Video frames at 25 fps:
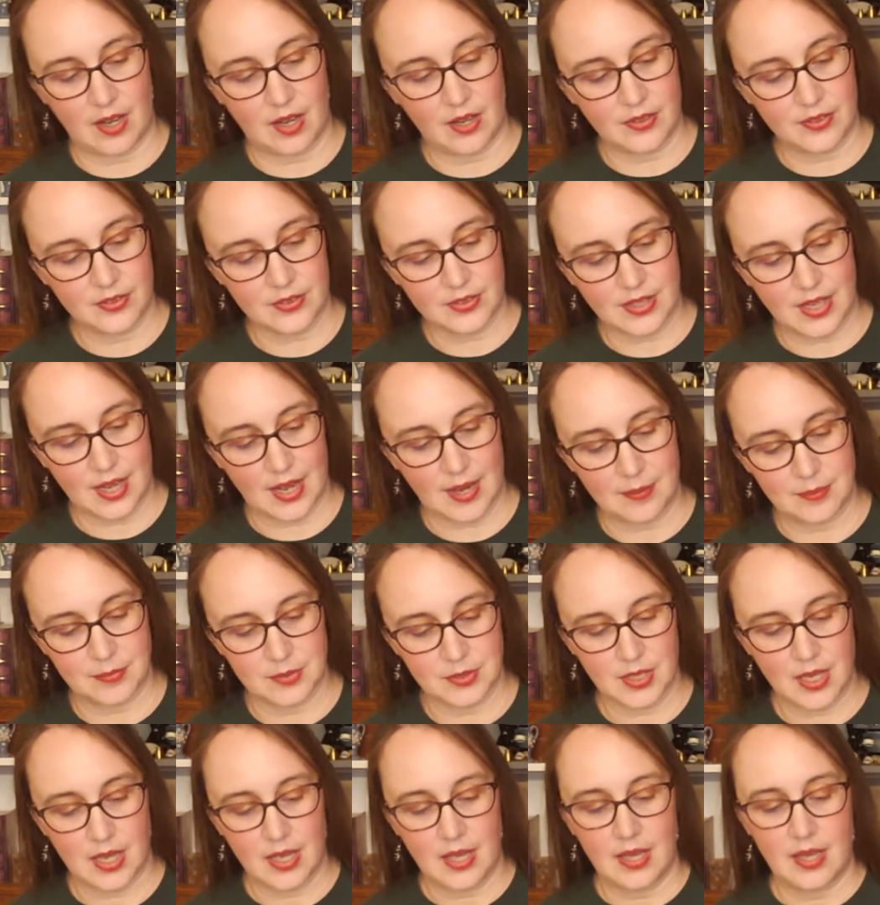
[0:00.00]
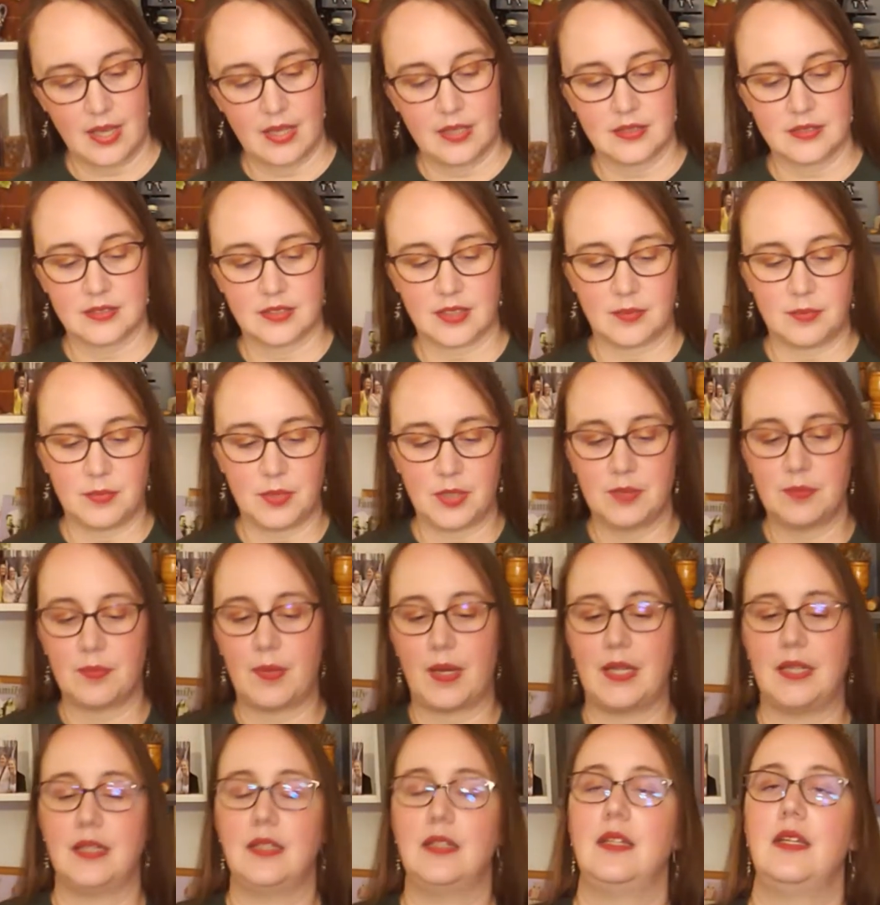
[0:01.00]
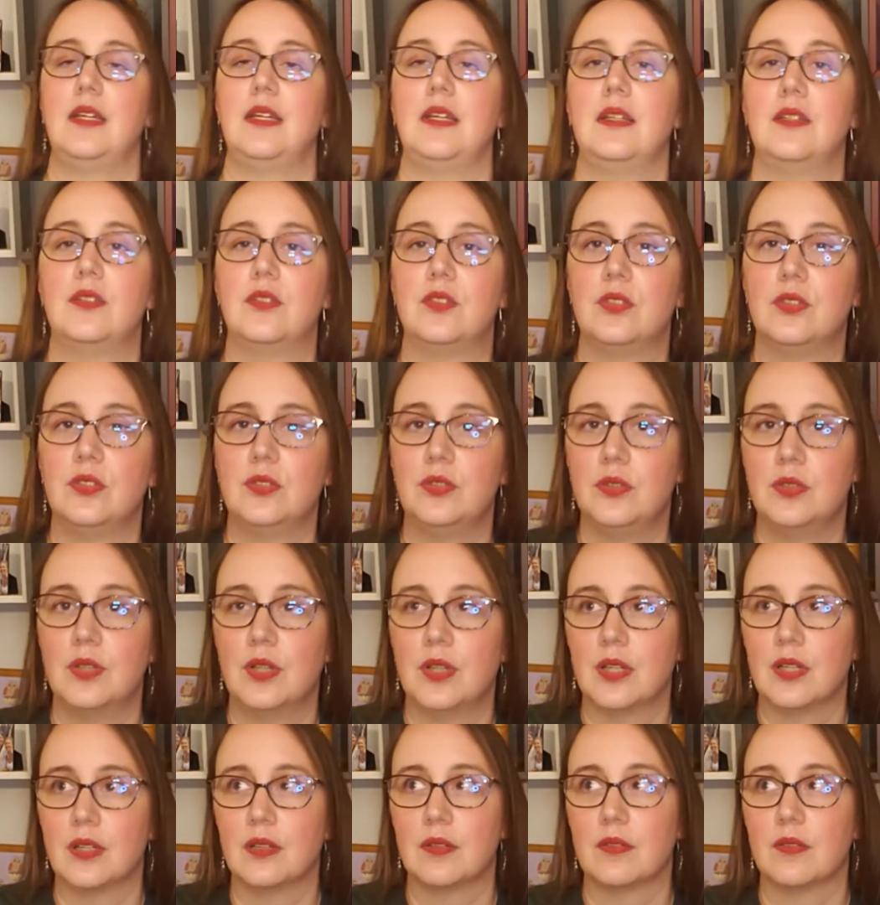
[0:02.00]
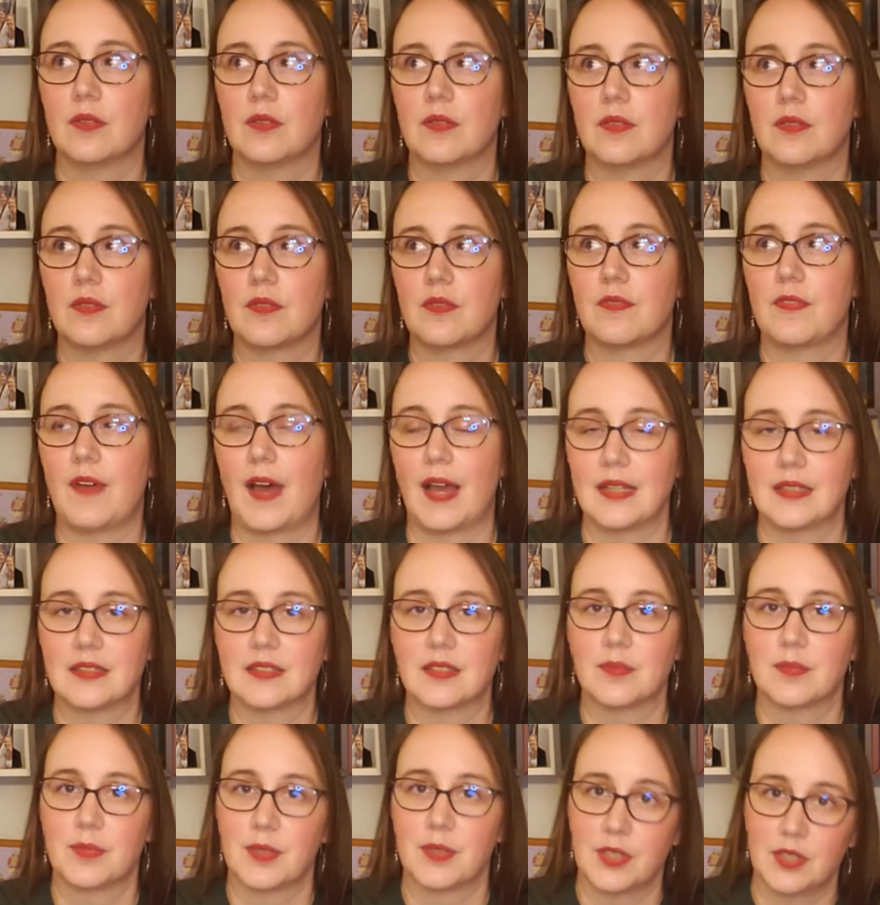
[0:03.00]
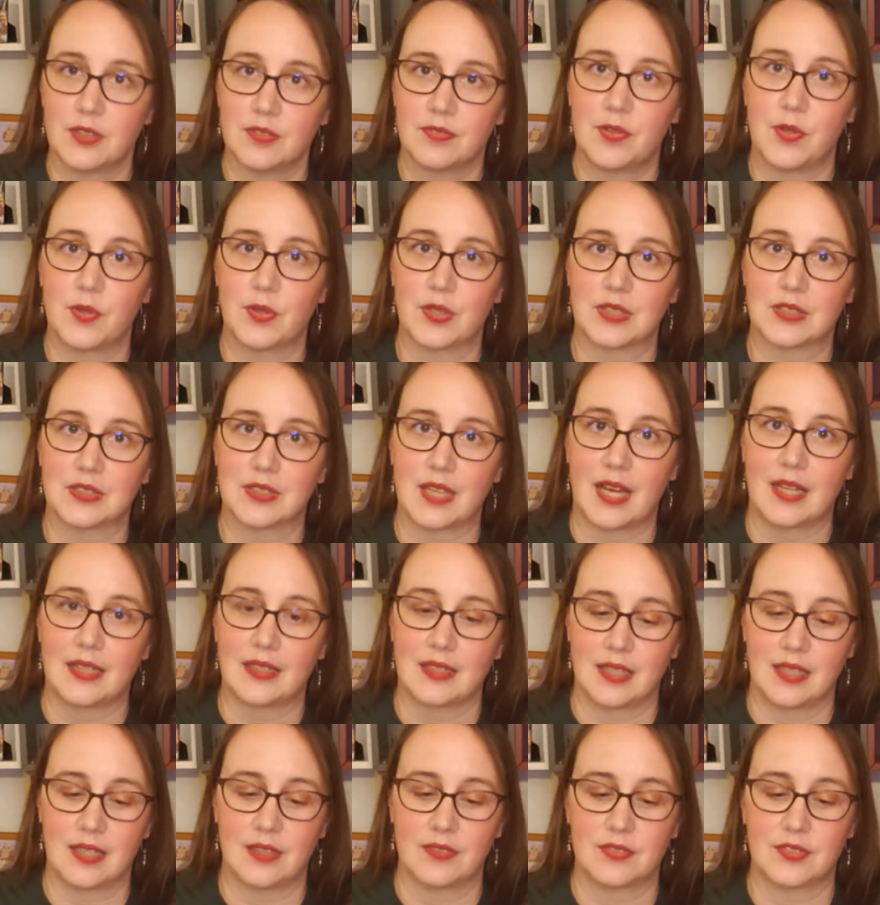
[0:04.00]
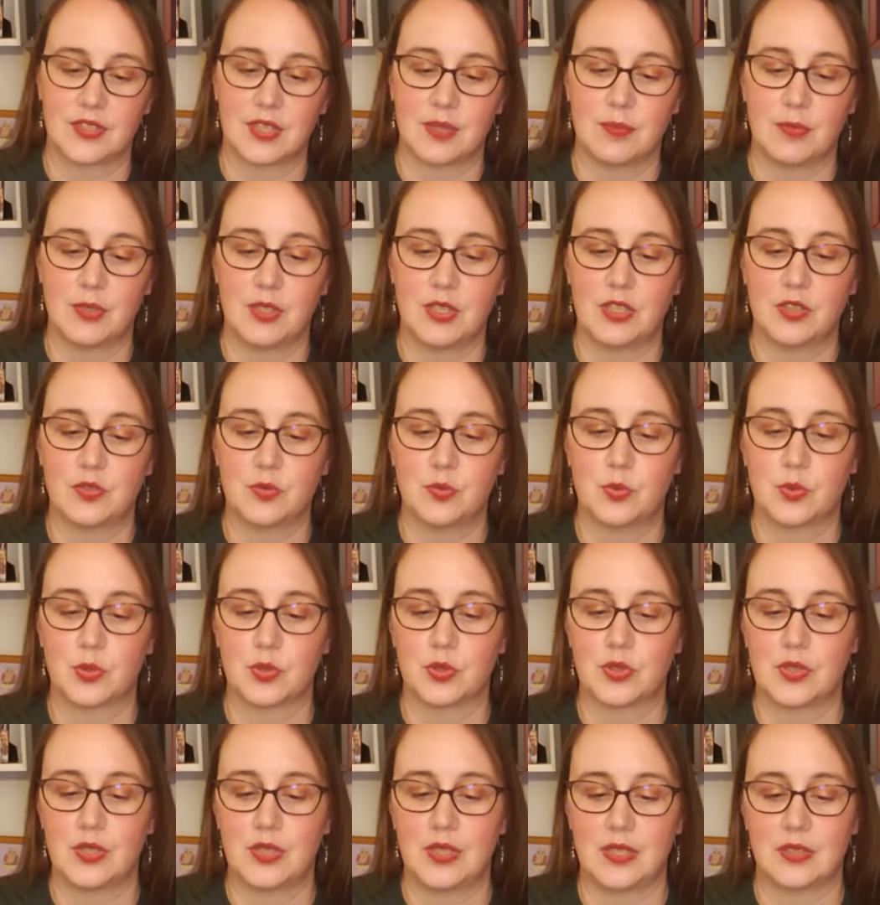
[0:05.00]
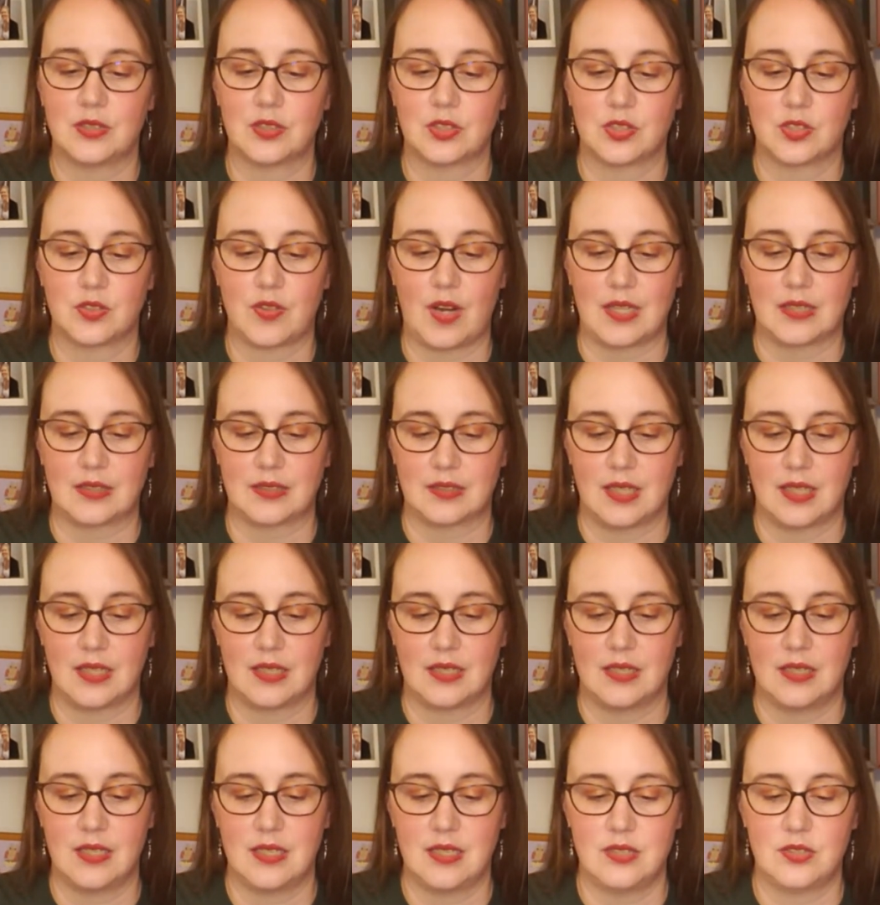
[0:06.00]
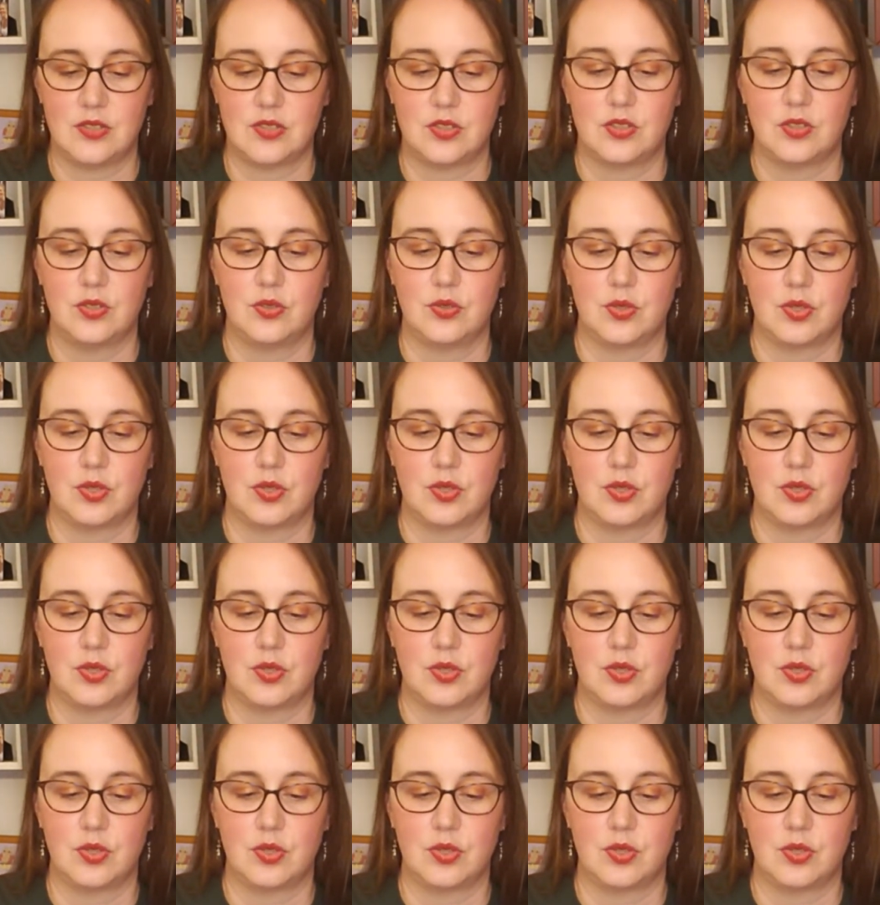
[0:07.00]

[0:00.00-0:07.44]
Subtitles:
Other times, someone might need to find something to focus on. Like if someone is worried and stressed and needs to